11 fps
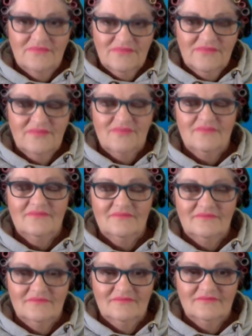
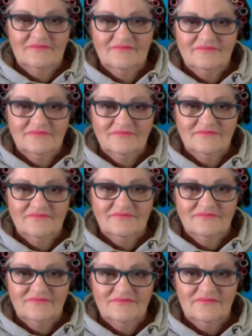
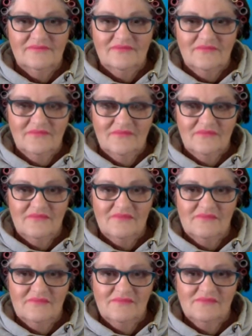
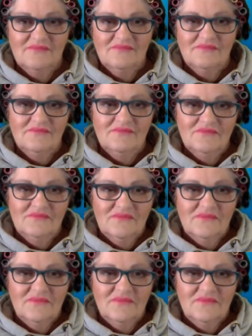This person isn't speaking.